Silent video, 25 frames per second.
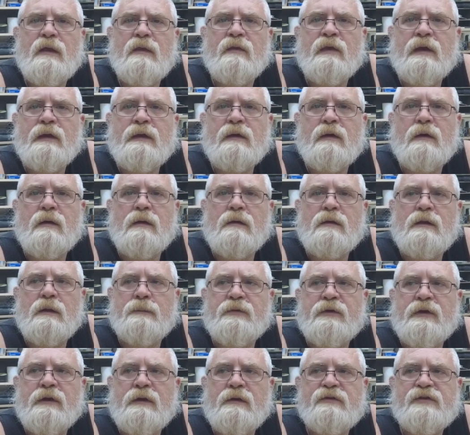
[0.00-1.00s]
that you can
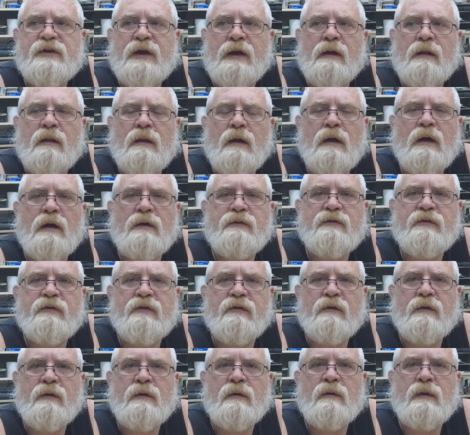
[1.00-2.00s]
clip the U channel
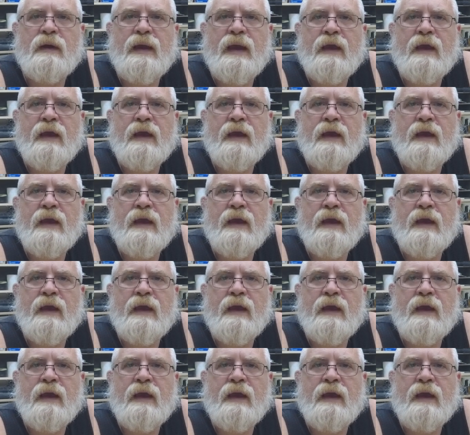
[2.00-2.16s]
onto,